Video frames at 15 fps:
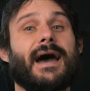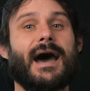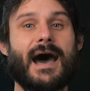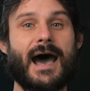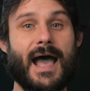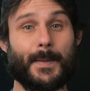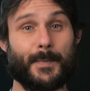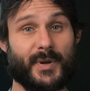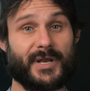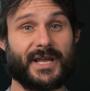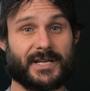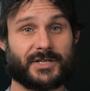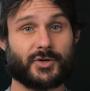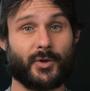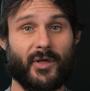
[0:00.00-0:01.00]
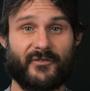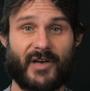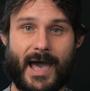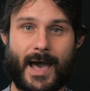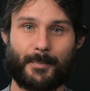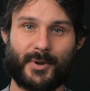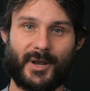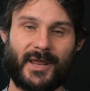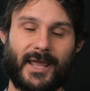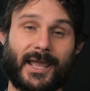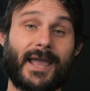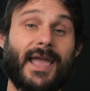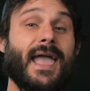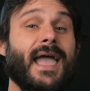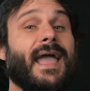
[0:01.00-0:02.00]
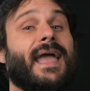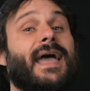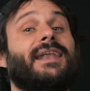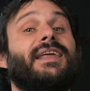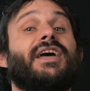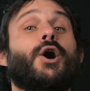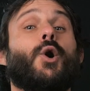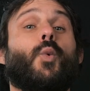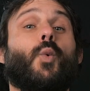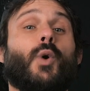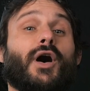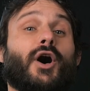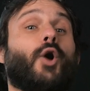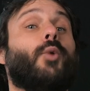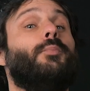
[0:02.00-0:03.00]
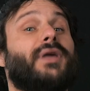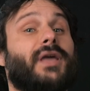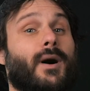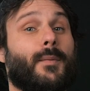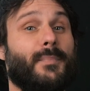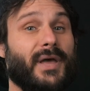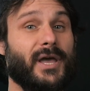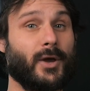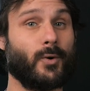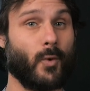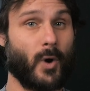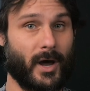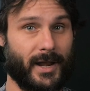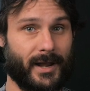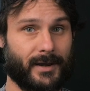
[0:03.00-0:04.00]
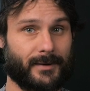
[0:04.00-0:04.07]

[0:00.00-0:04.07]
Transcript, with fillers: high potential of happening, and it will be a big one.